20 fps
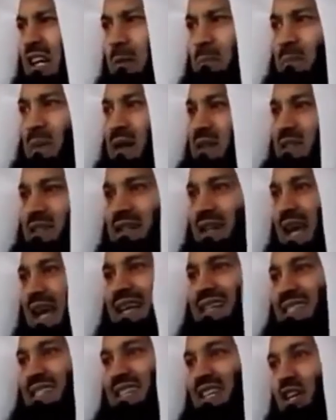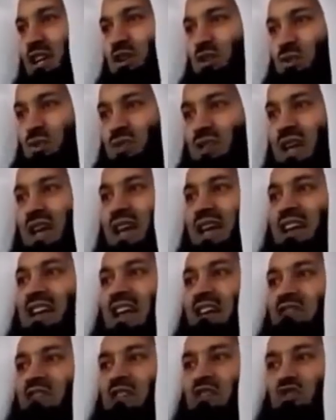person has the issues.
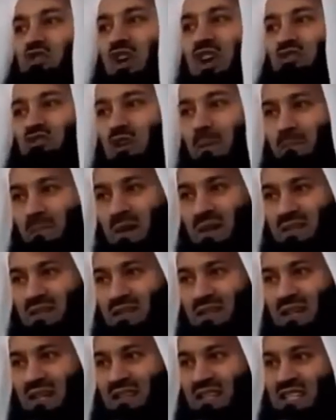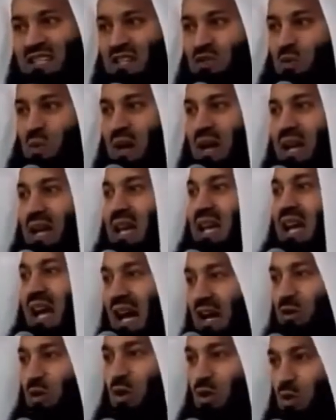Never judge a person. And this is why
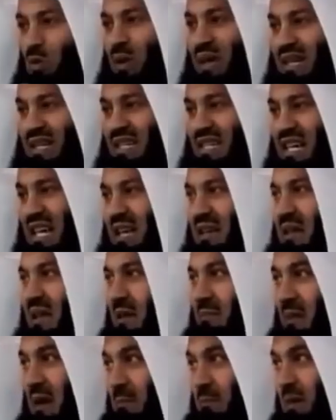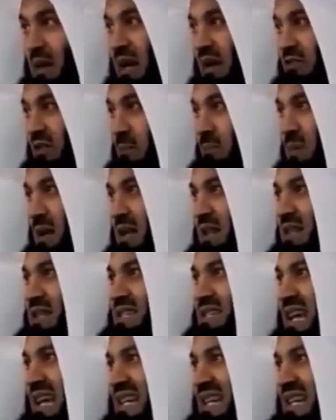I always say, my beloved brothers and